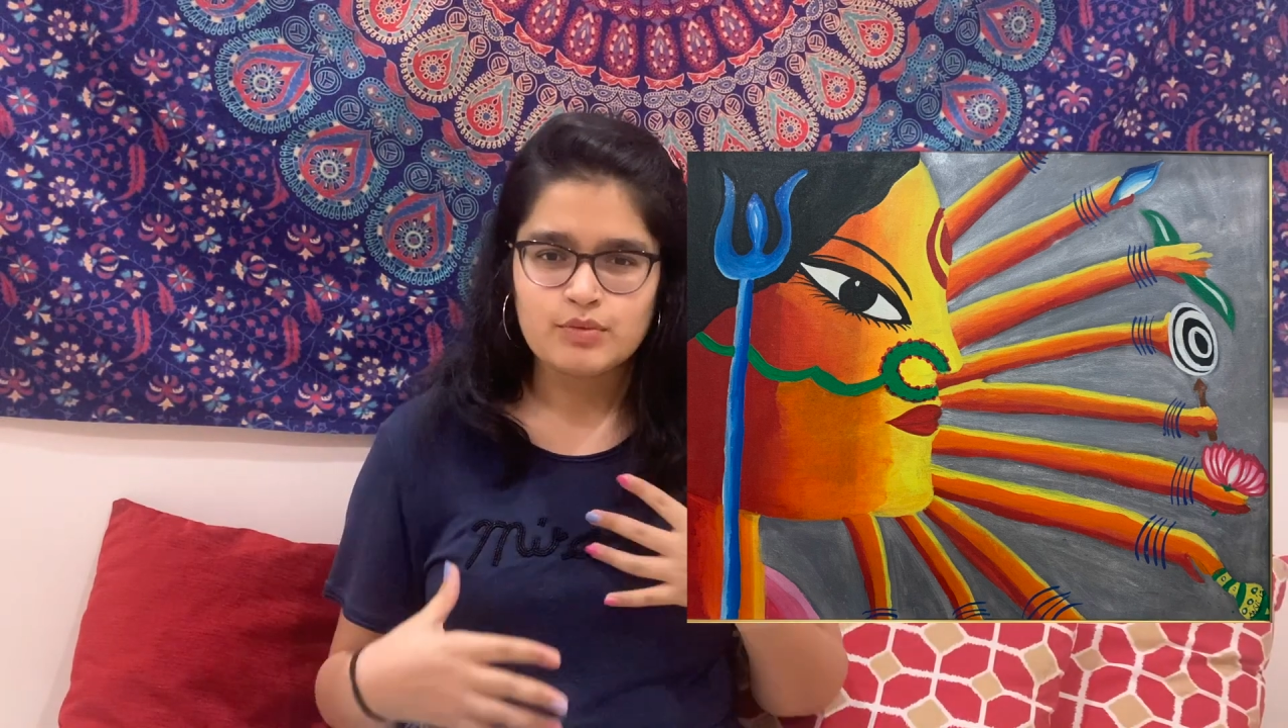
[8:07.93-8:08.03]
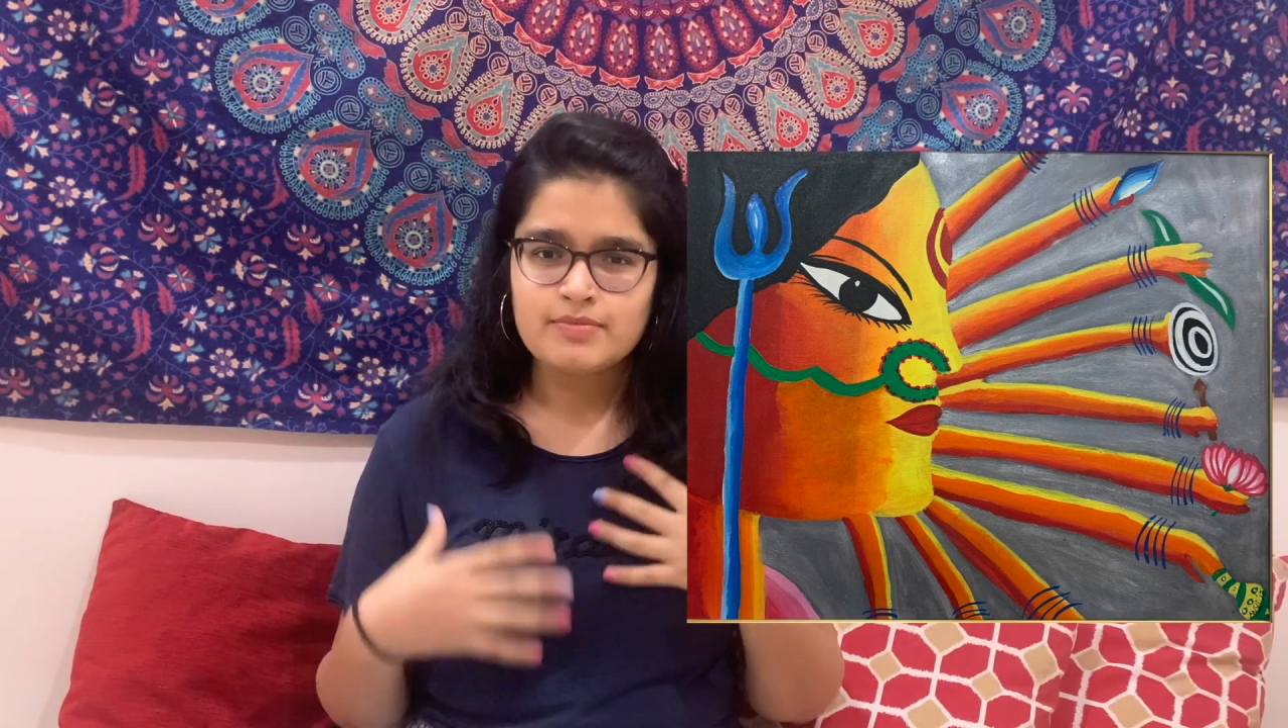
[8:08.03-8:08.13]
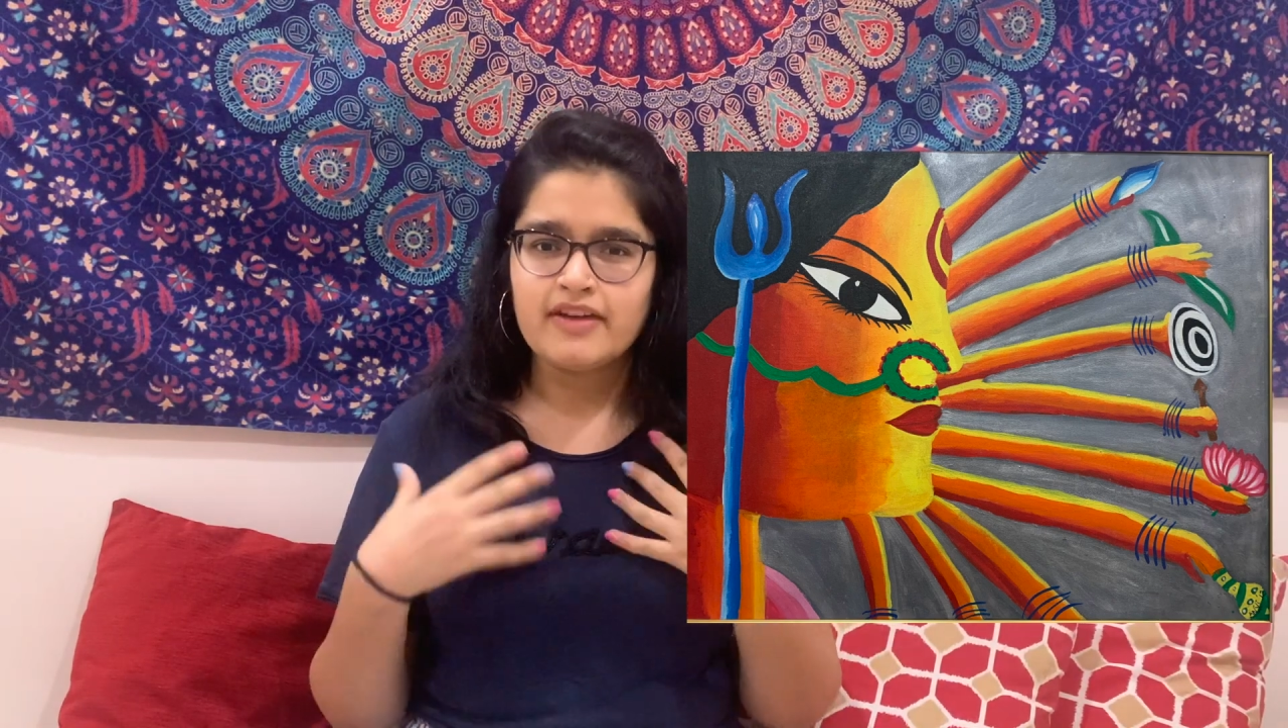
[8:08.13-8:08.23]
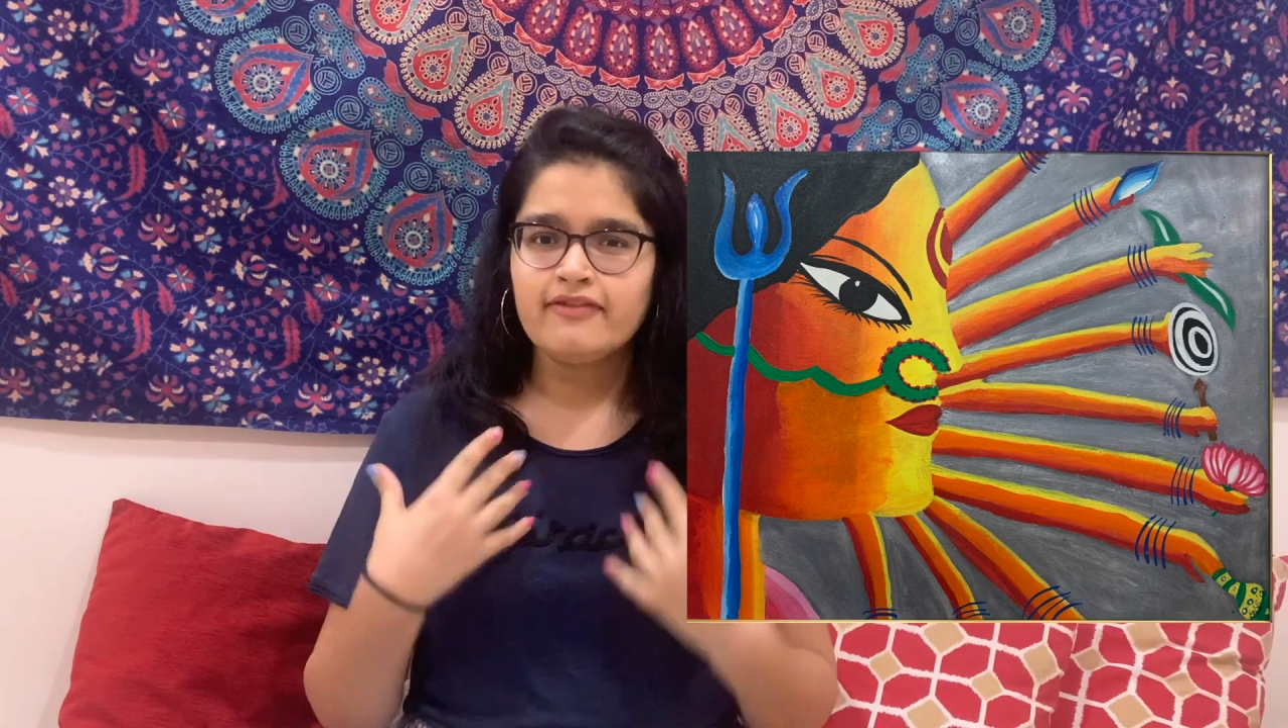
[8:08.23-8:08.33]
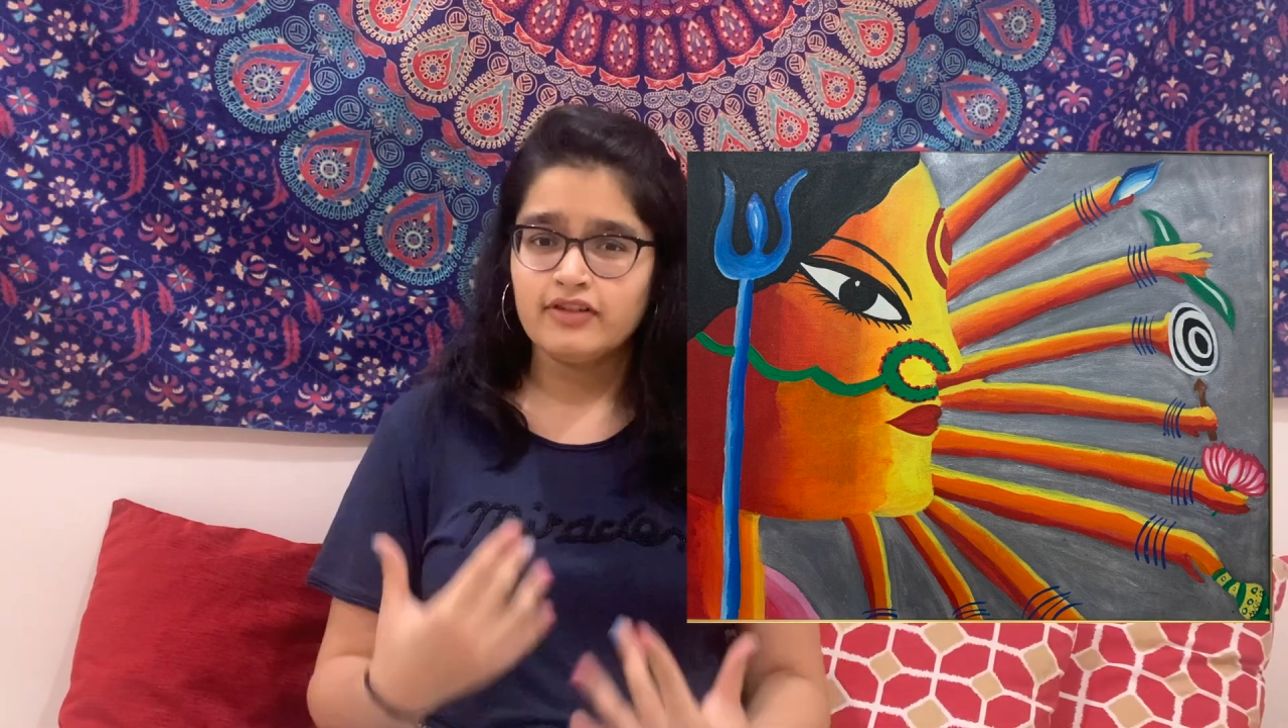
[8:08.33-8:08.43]
was
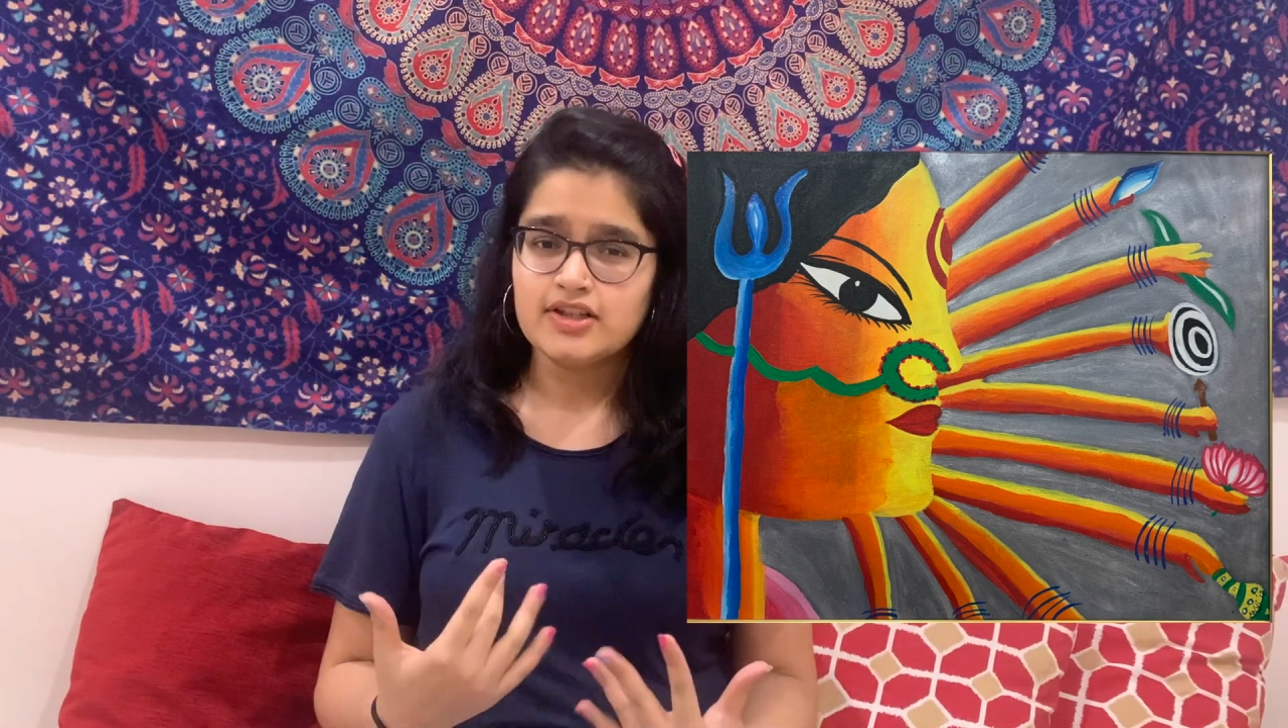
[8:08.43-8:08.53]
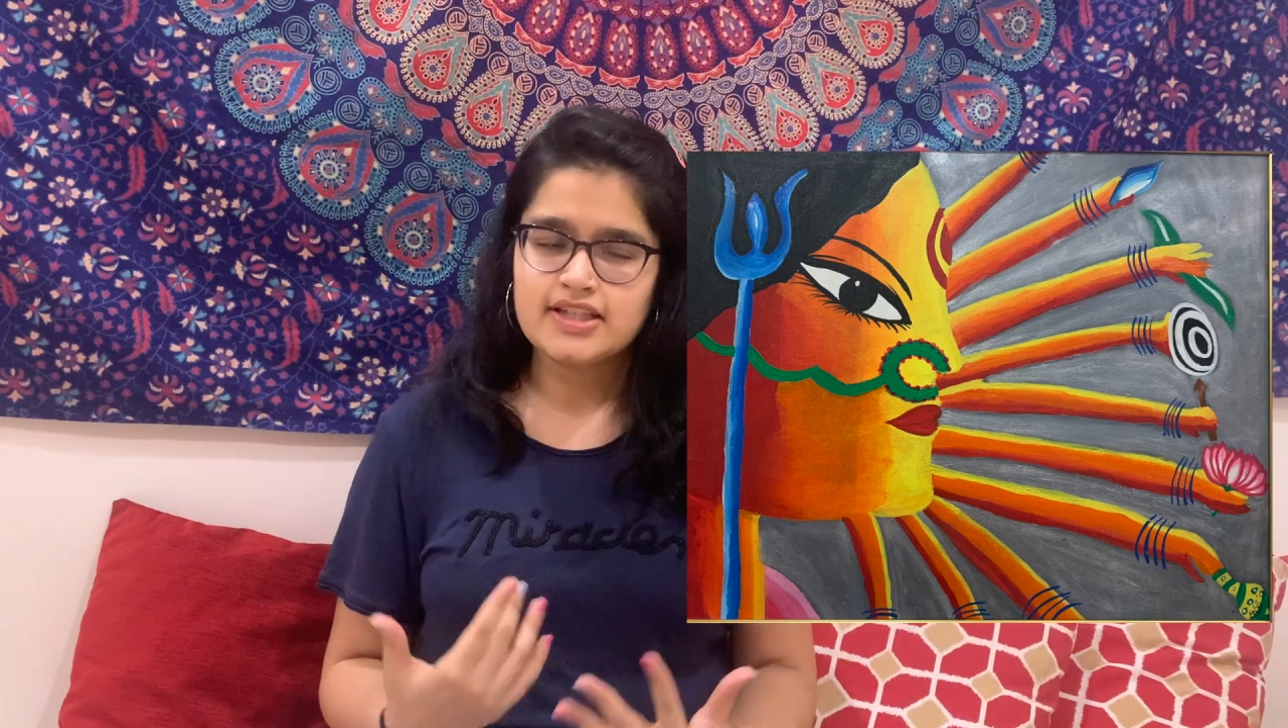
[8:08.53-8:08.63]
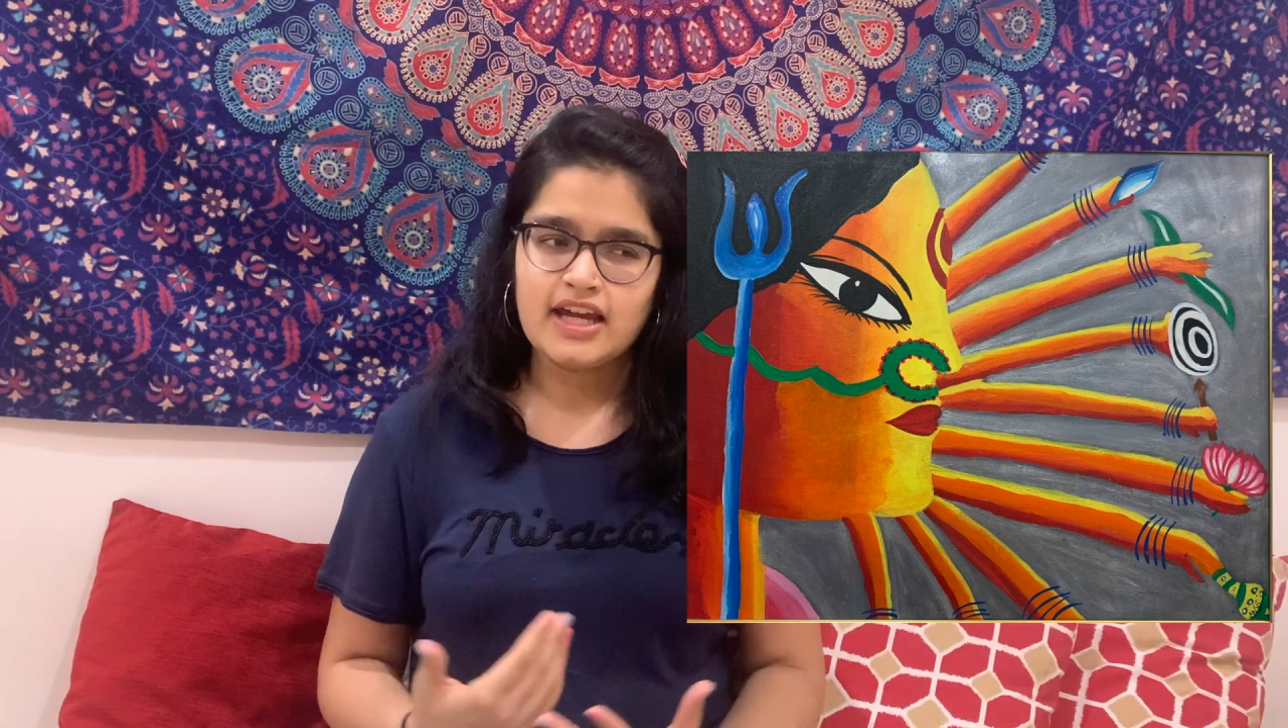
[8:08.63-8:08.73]
my first